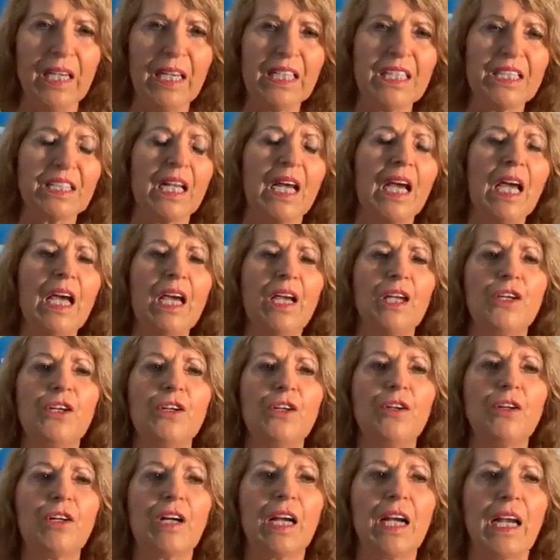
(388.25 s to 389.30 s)
Yes,
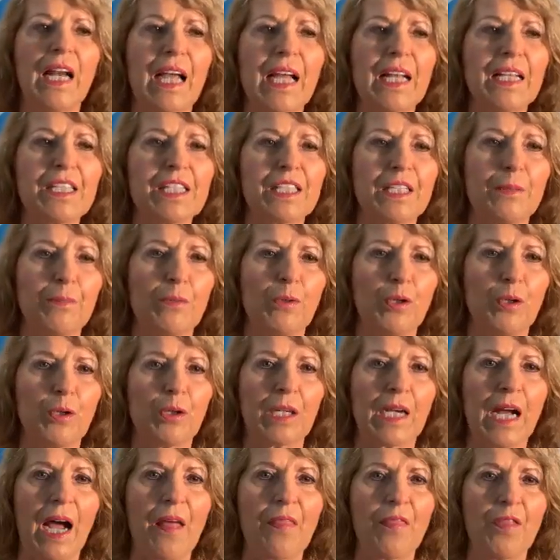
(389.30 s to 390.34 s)
you cleanse them,
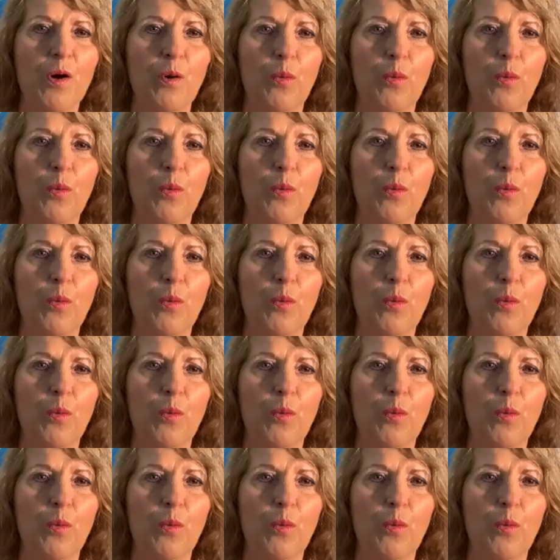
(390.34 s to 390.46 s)
Lord God.